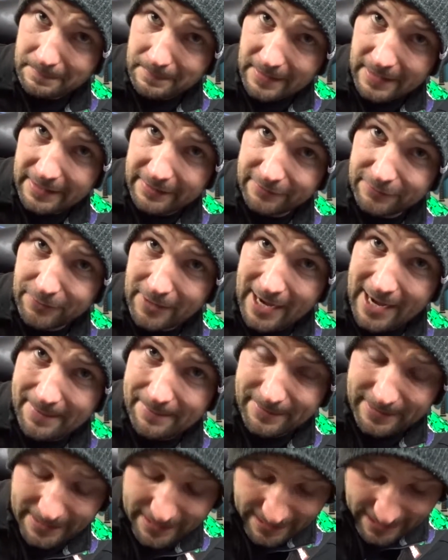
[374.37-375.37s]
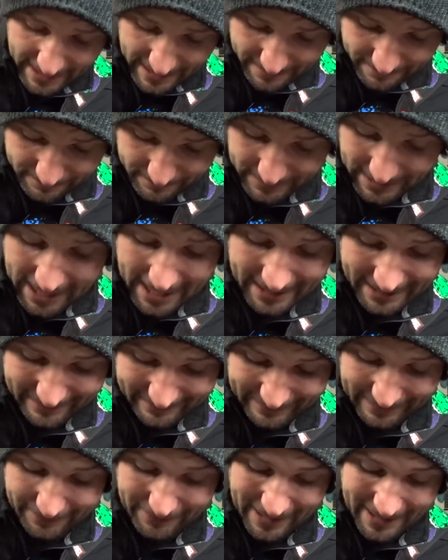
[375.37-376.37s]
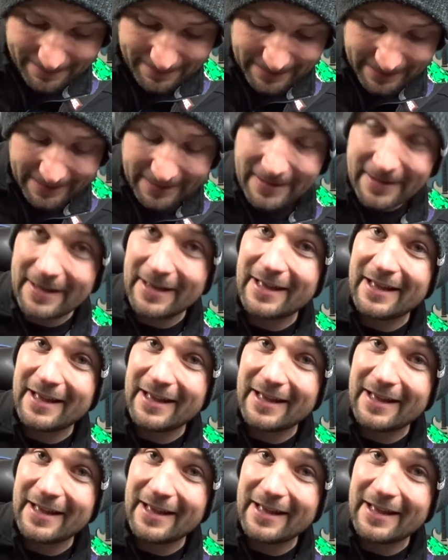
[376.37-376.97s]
is grab the, what I did is I grabbed the